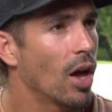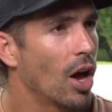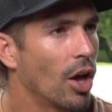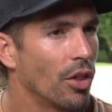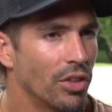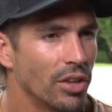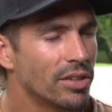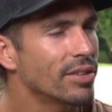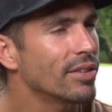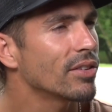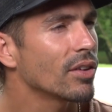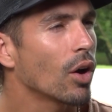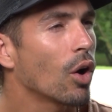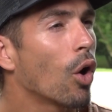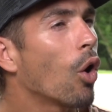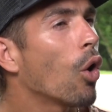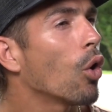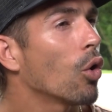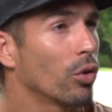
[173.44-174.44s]
This is a
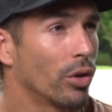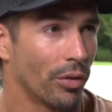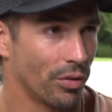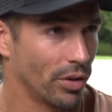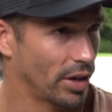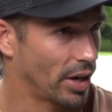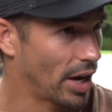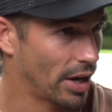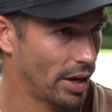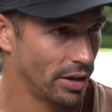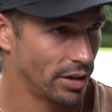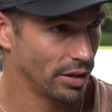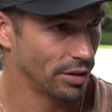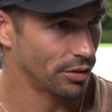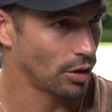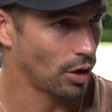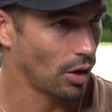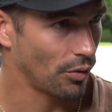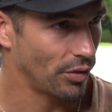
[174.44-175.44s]
whole different kind of
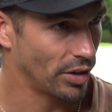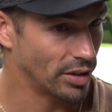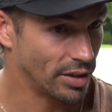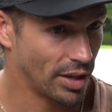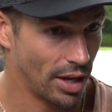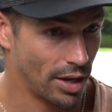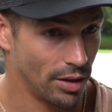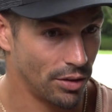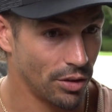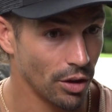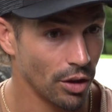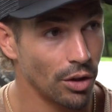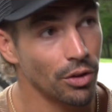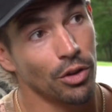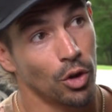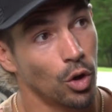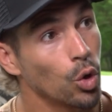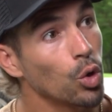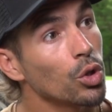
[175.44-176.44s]
disc golf. And
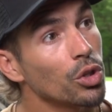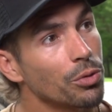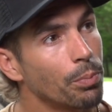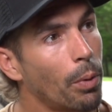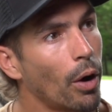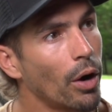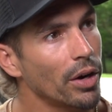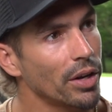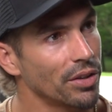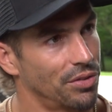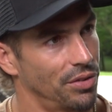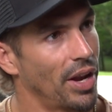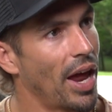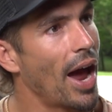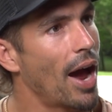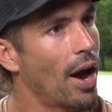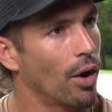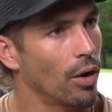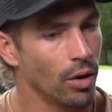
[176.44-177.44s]
the coolest part is
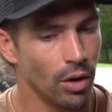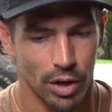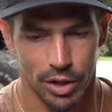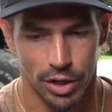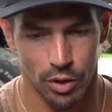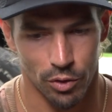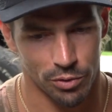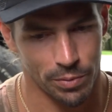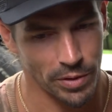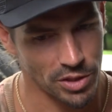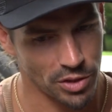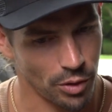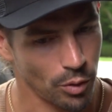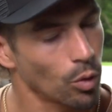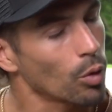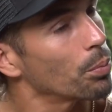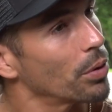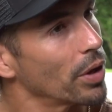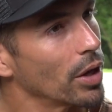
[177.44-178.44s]
now, especially if
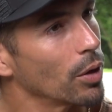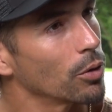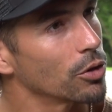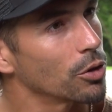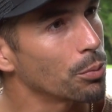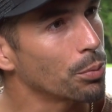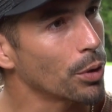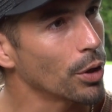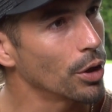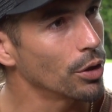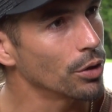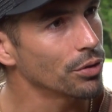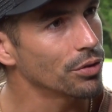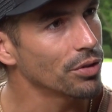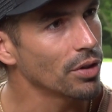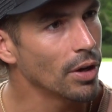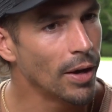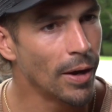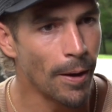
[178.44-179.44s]
we're playing with the
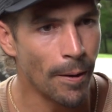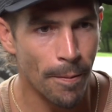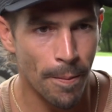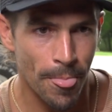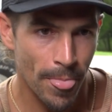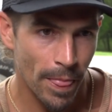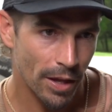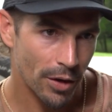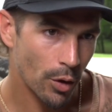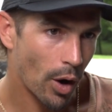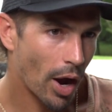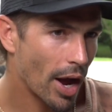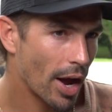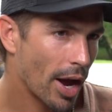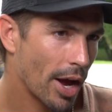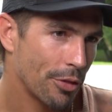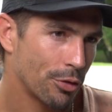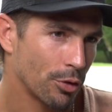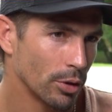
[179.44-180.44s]
pros.
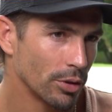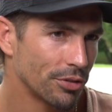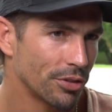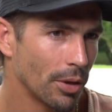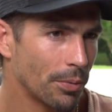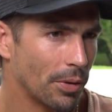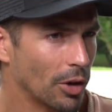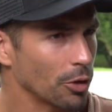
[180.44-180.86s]
I throw something.